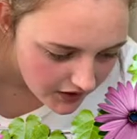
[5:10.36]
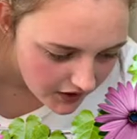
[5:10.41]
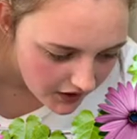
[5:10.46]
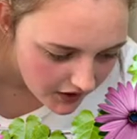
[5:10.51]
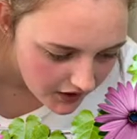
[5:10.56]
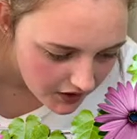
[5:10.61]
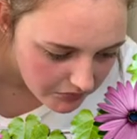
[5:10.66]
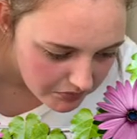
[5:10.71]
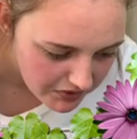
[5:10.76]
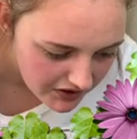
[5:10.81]

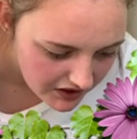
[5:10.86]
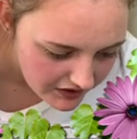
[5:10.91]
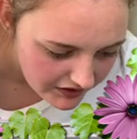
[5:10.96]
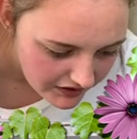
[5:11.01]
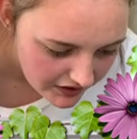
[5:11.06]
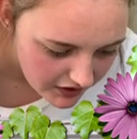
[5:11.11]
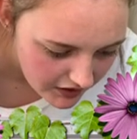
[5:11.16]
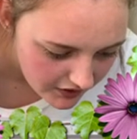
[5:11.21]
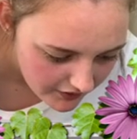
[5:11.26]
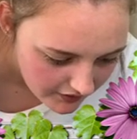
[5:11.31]
A, B,
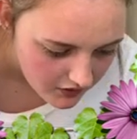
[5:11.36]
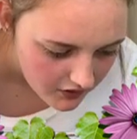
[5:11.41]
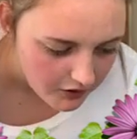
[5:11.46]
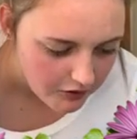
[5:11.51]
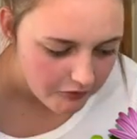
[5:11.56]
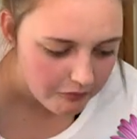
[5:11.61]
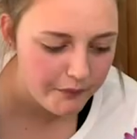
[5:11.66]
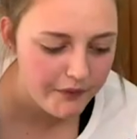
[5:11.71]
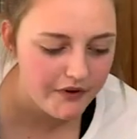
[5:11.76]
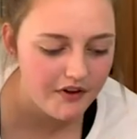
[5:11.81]
D.
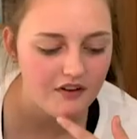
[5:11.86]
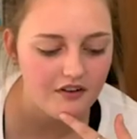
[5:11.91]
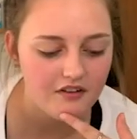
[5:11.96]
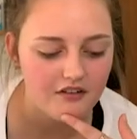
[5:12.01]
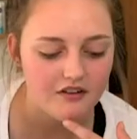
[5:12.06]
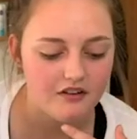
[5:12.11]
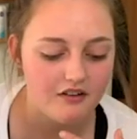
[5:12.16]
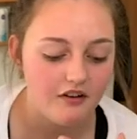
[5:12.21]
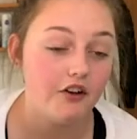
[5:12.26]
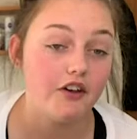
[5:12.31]
But,
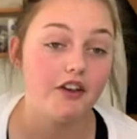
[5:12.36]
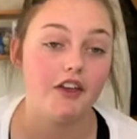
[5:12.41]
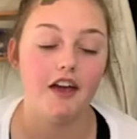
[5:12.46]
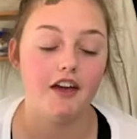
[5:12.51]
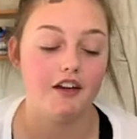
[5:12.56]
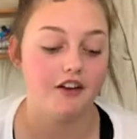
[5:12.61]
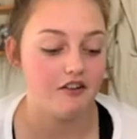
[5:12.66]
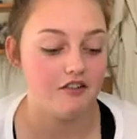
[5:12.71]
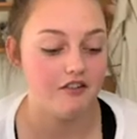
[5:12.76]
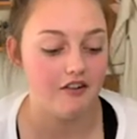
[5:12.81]
uh, okay,
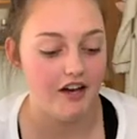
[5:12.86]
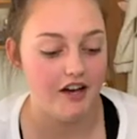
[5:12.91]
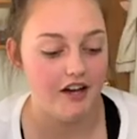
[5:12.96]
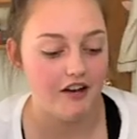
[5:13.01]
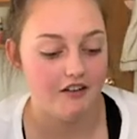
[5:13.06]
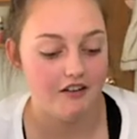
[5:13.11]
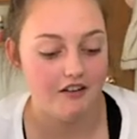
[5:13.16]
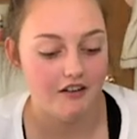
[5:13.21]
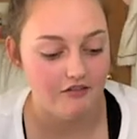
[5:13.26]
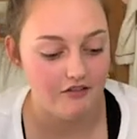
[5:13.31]
I got it right.
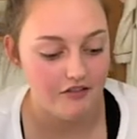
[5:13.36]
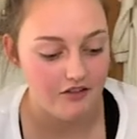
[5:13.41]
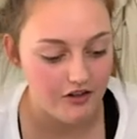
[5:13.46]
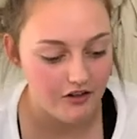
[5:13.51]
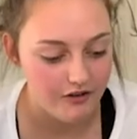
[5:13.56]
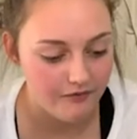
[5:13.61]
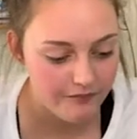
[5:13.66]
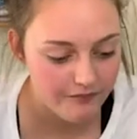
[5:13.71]
I don't even know.